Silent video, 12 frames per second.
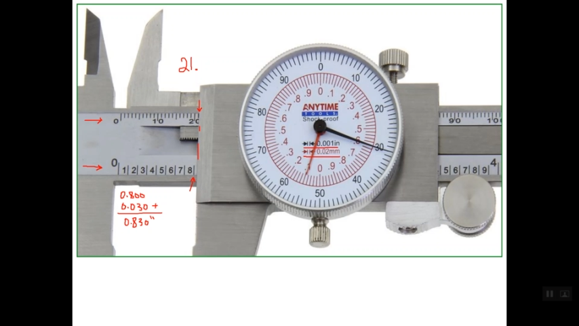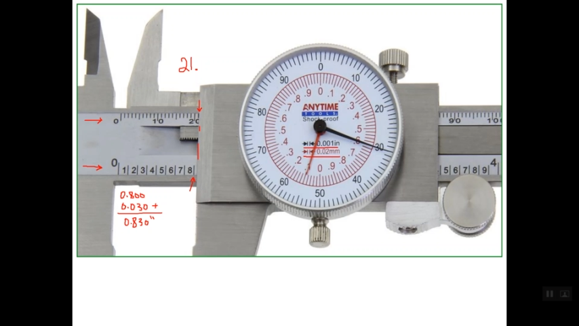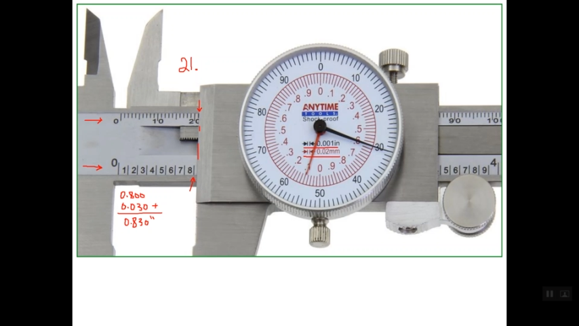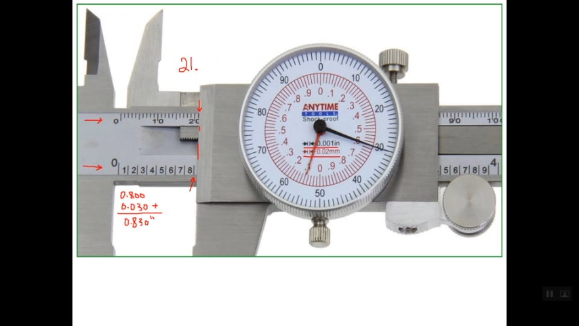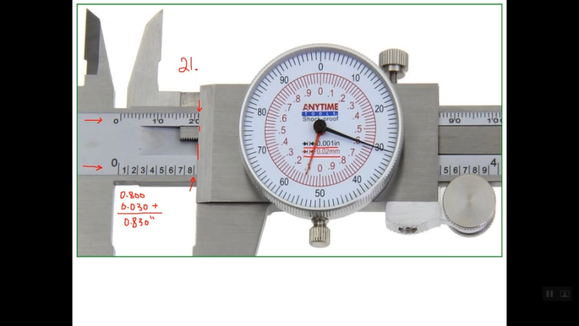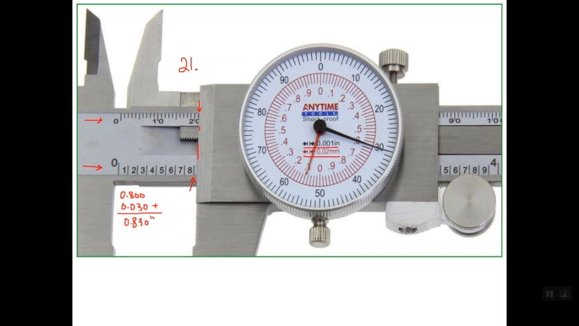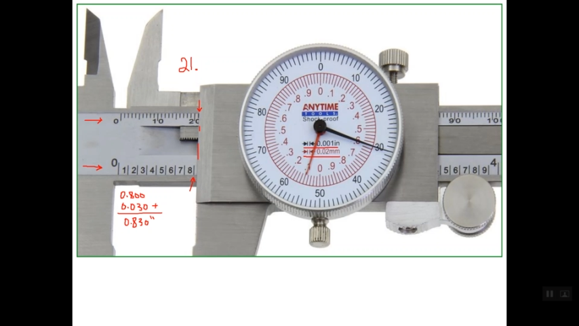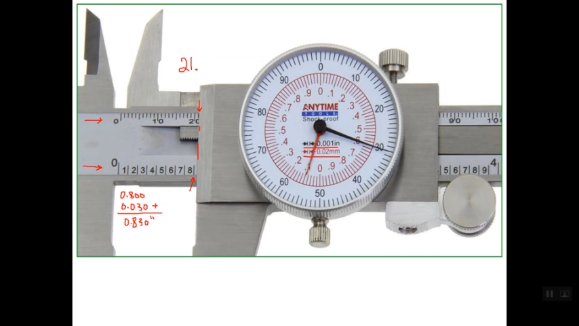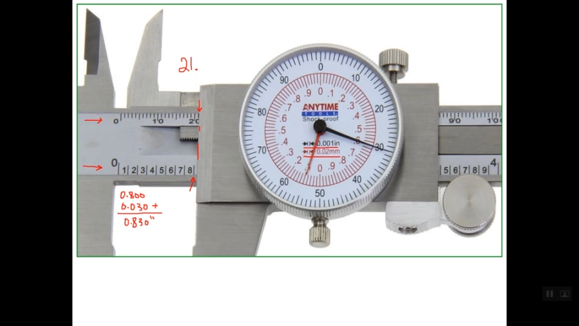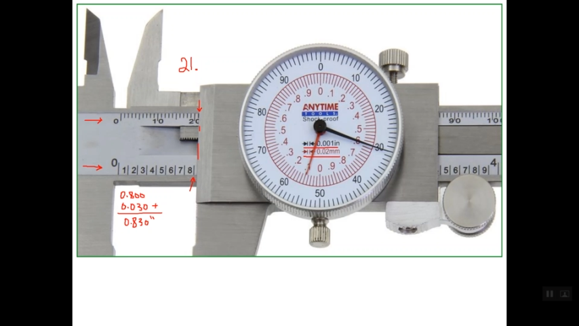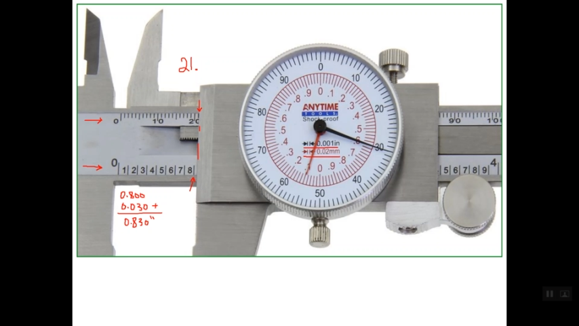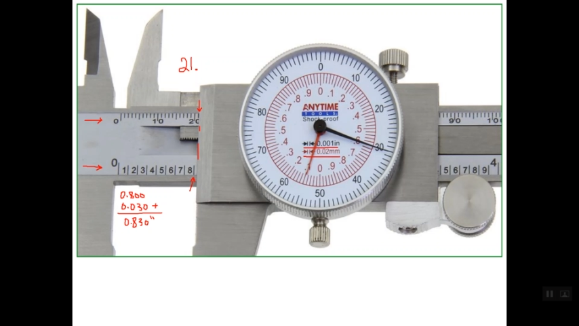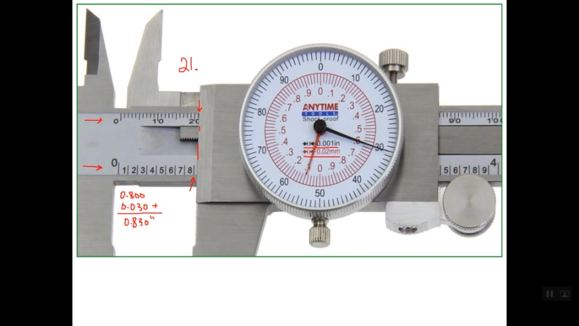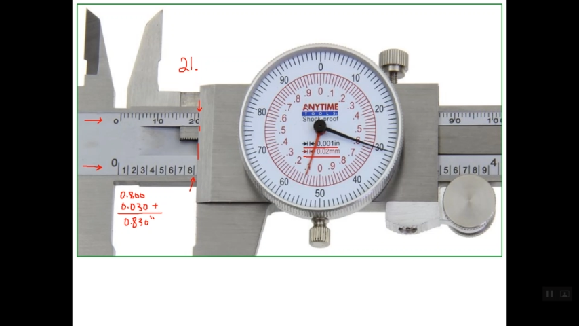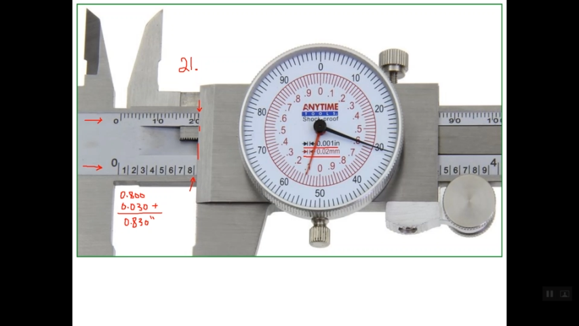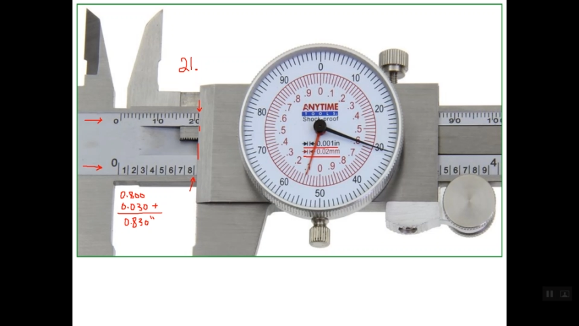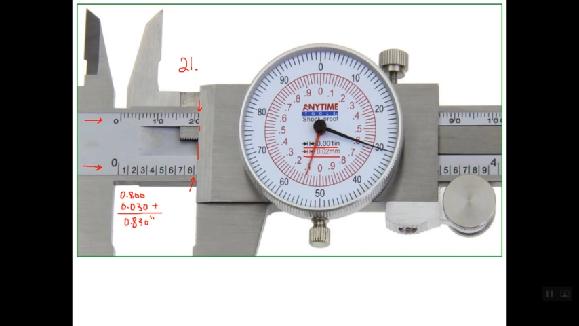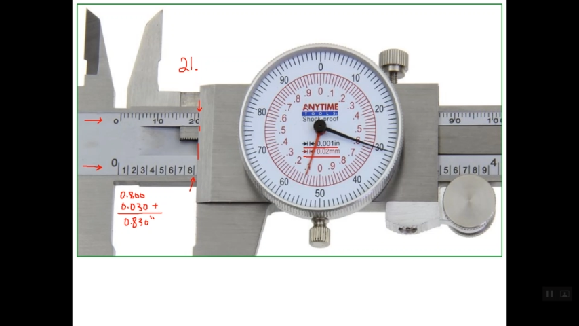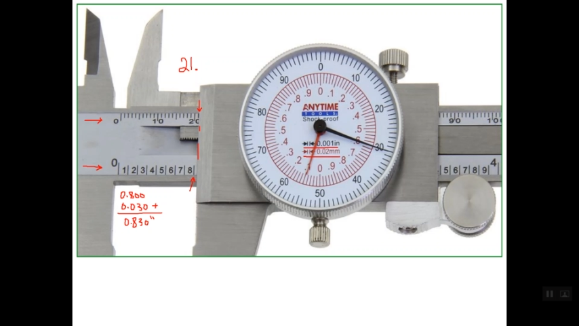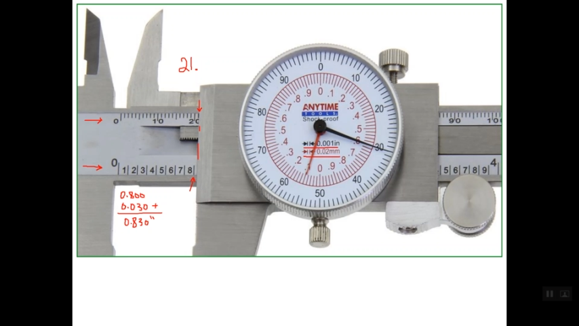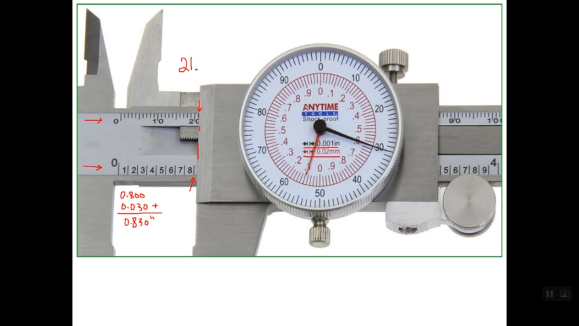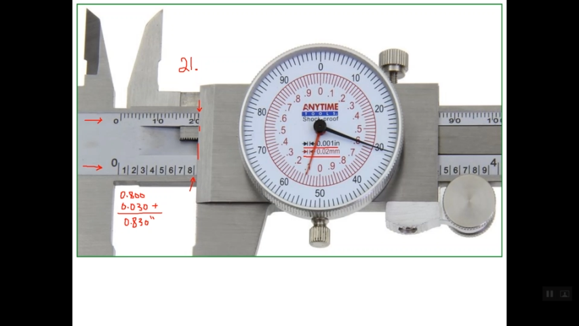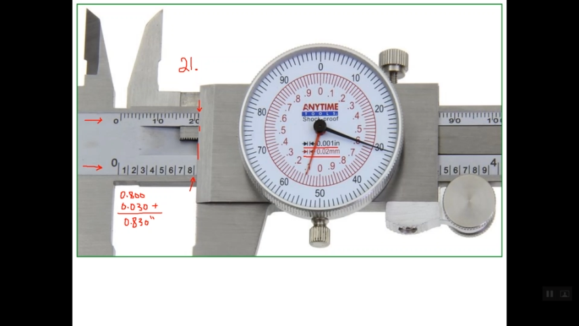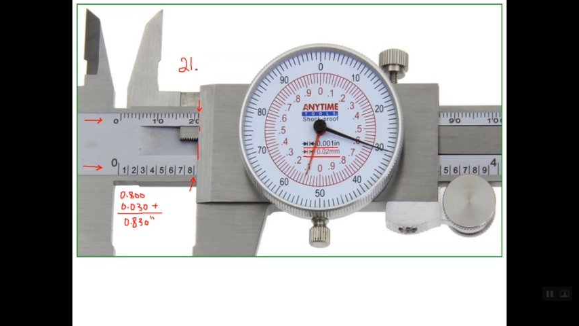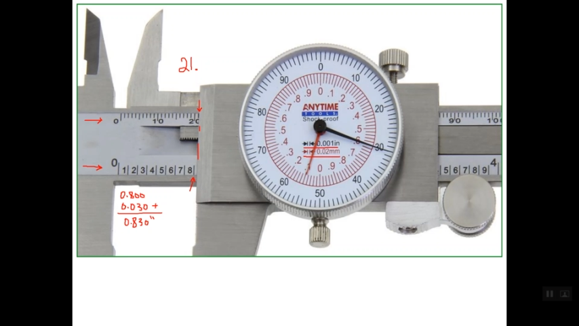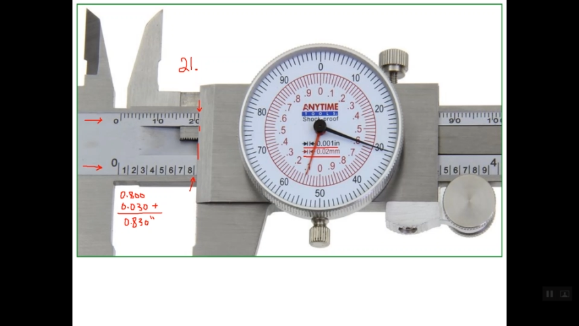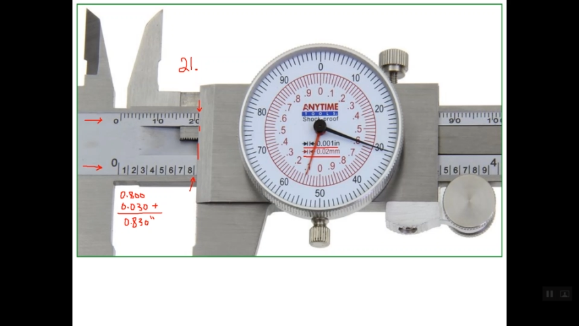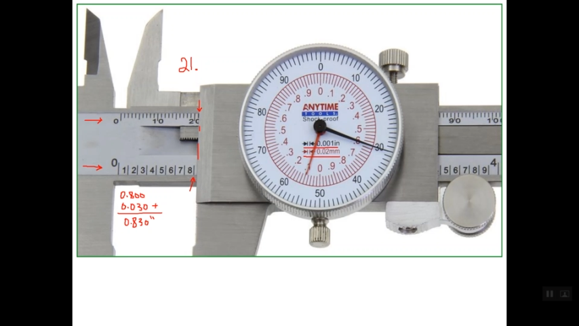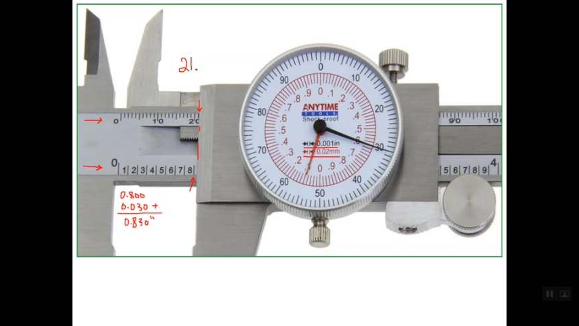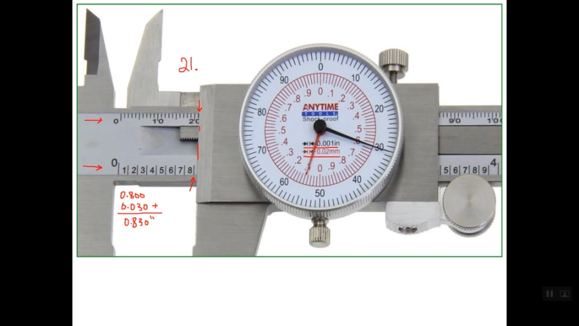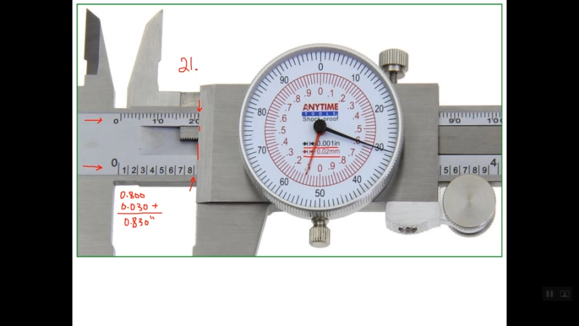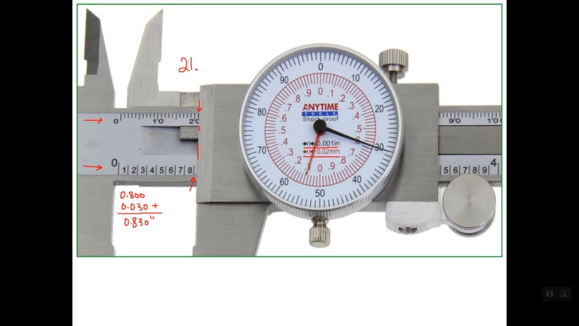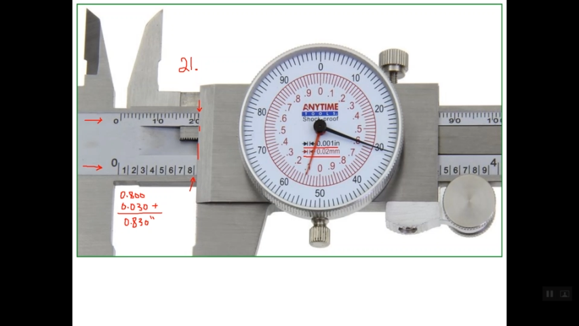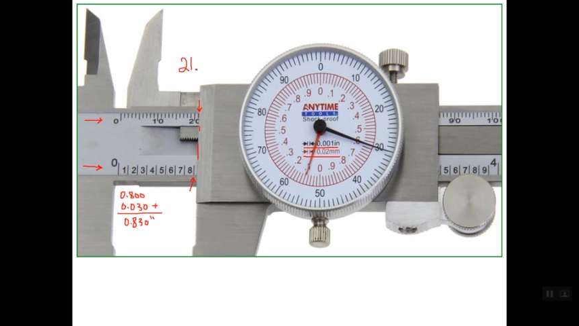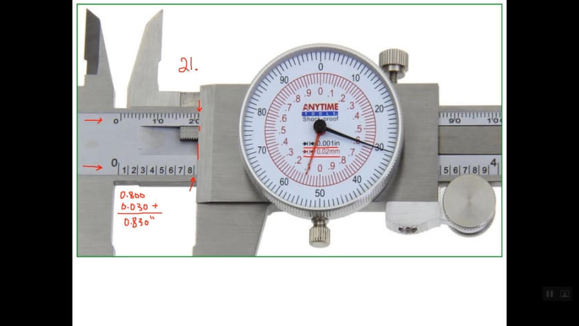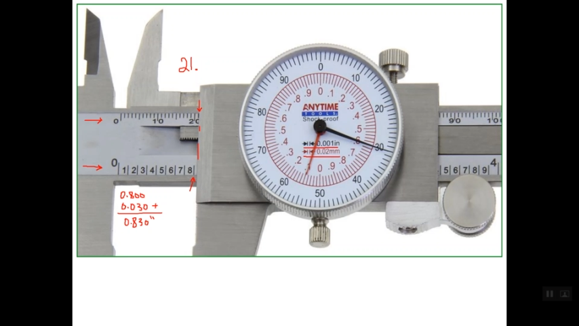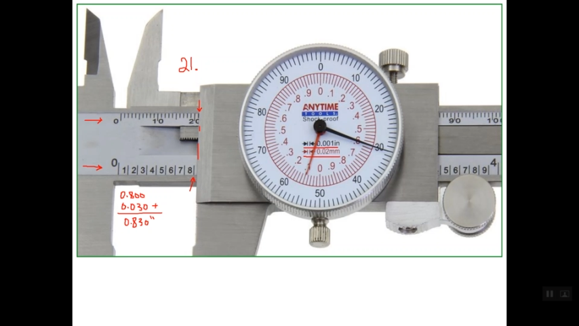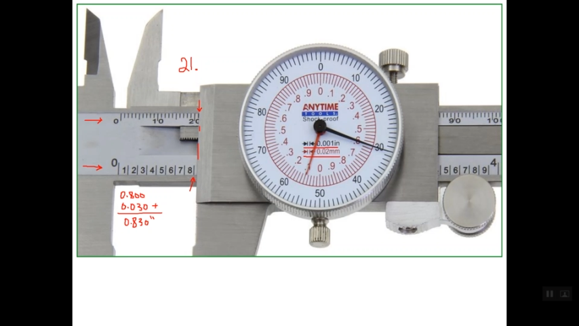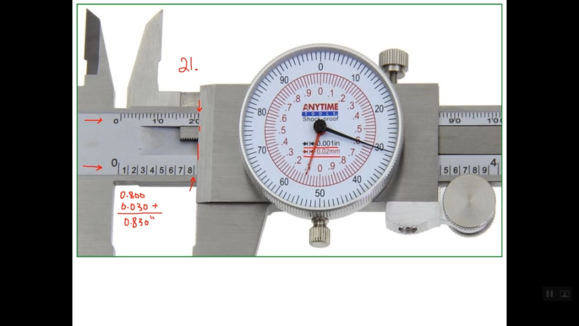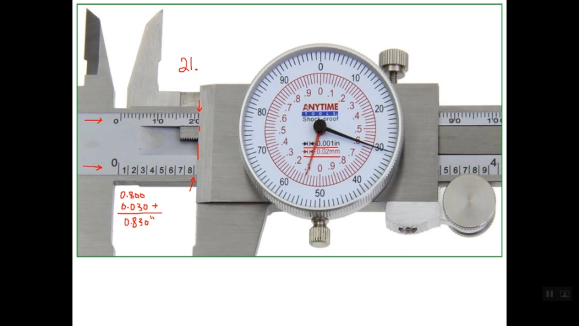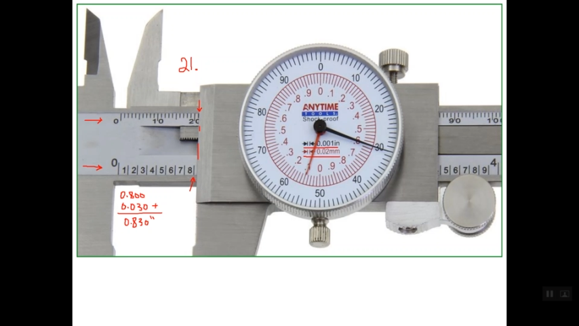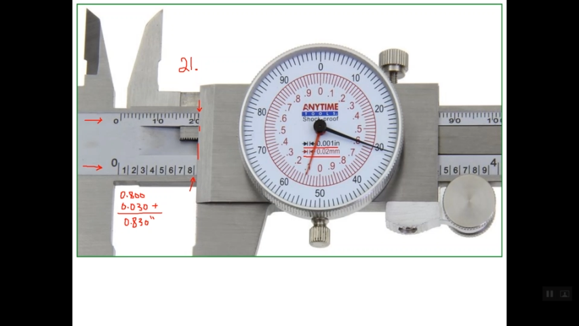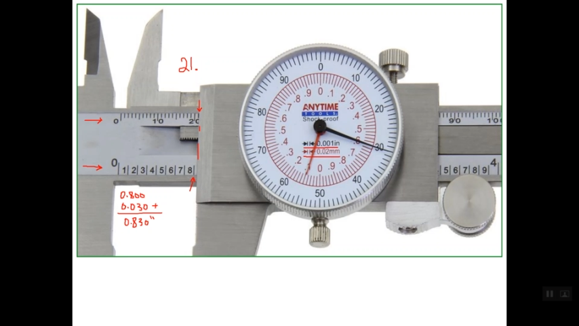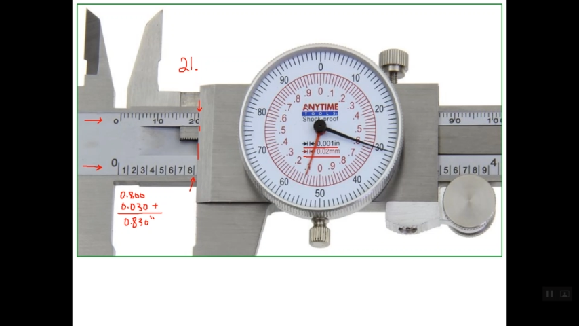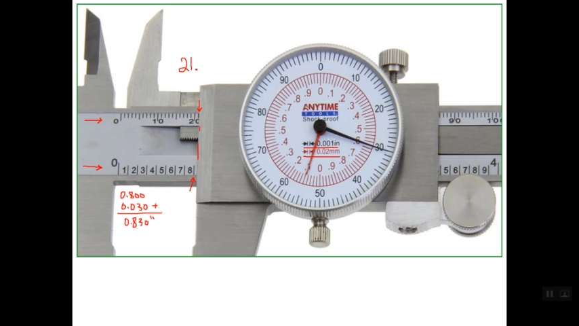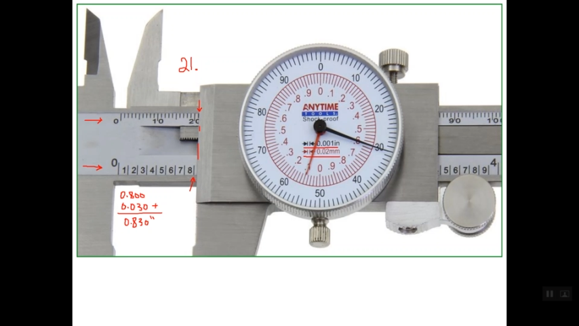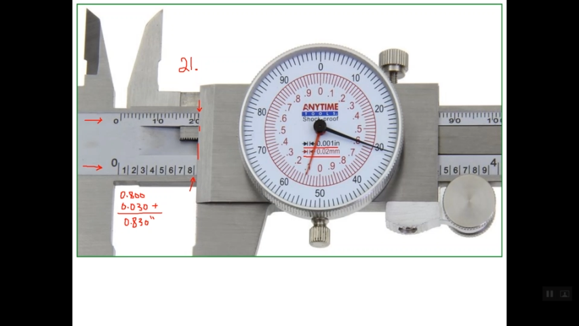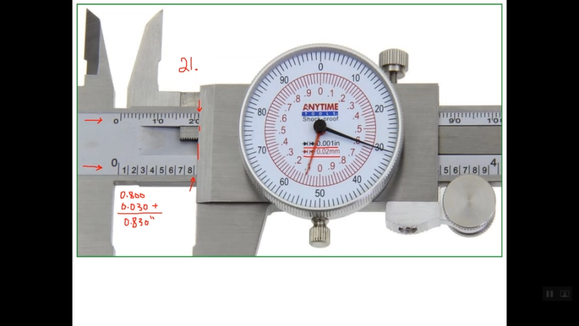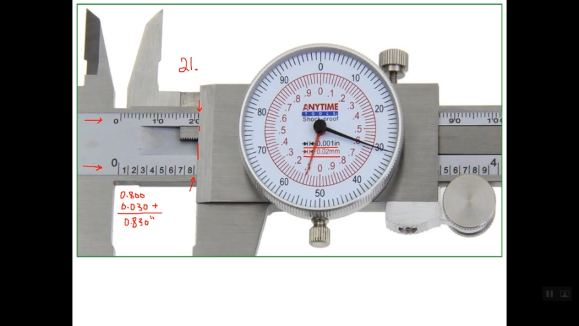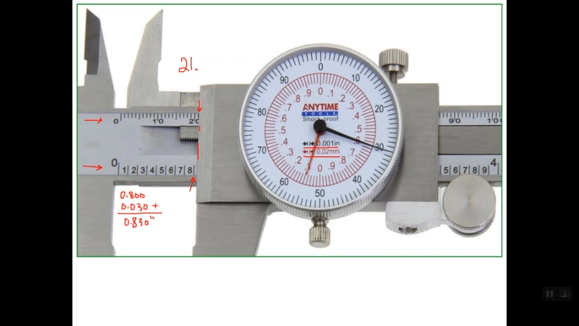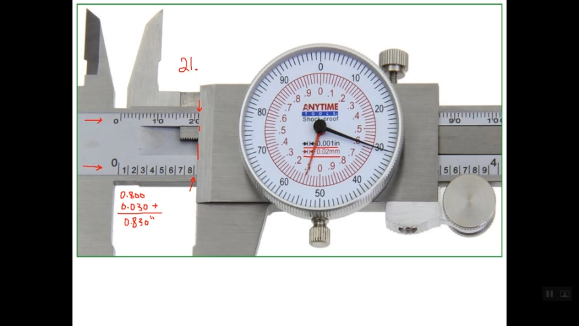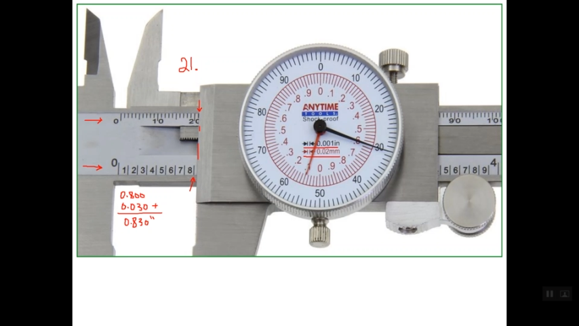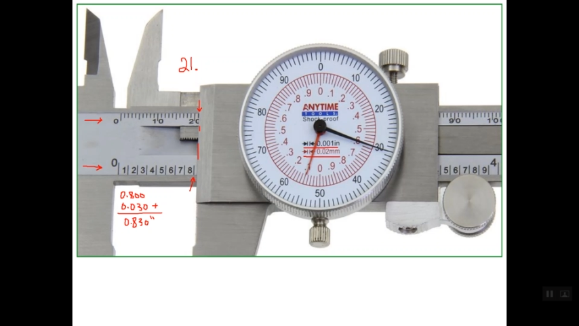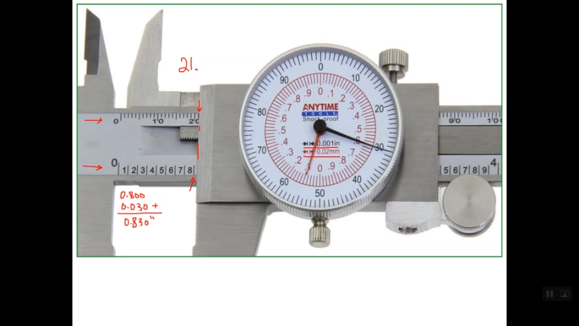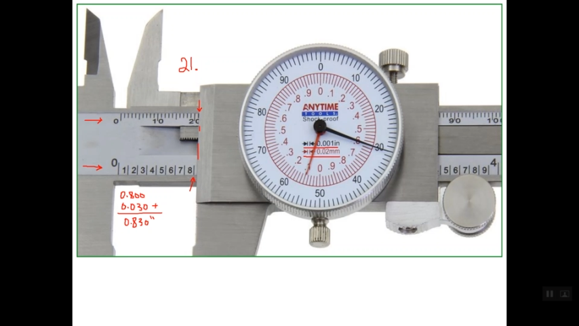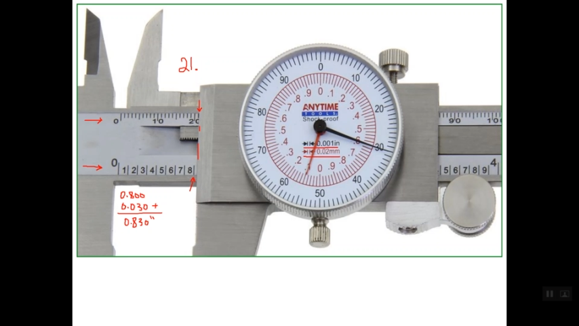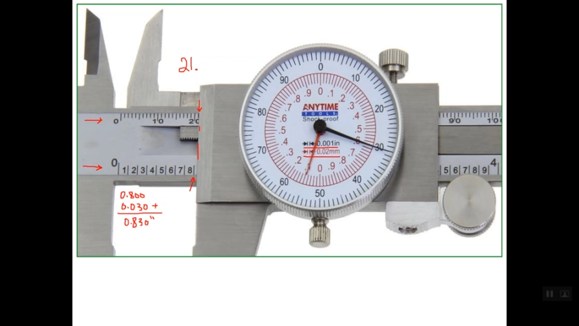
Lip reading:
Nobody's mouth can be seen.